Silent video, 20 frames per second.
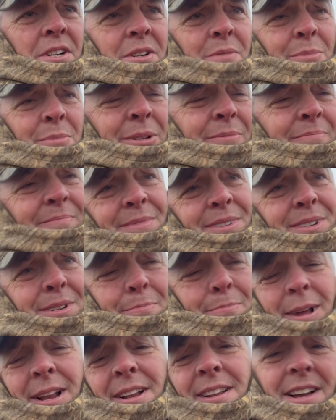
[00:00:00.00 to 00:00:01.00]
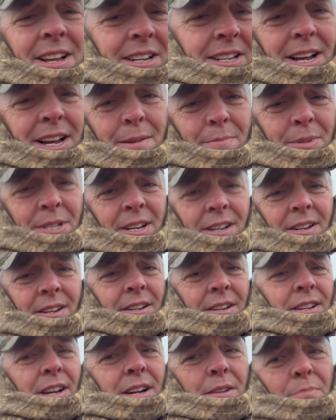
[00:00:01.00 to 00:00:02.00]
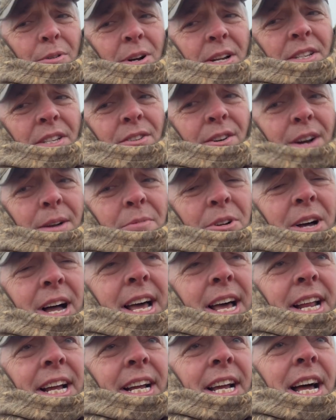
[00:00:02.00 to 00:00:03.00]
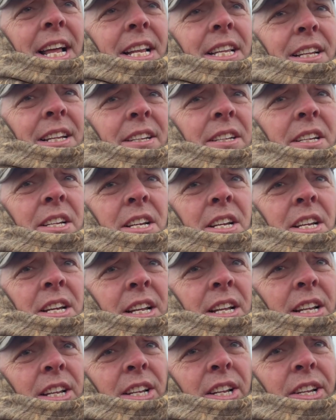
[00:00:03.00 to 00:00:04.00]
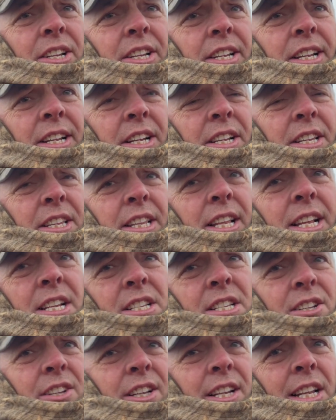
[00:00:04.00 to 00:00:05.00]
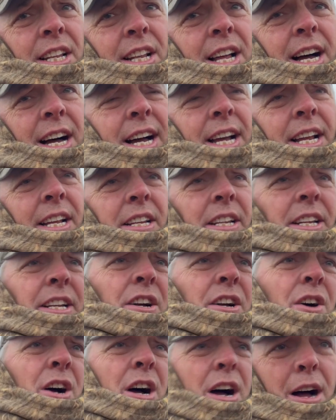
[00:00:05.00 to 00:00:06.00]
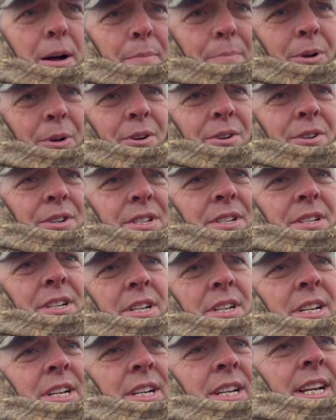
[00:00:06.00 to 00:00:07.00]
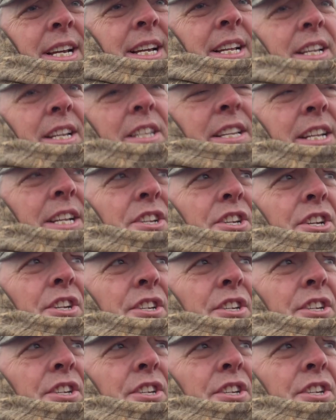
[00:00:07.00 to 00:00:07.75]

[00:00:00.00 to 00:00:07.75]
but you spend a lot of time sitting in the duck blind. So I'm glad I got the thin slit line, uppers in addition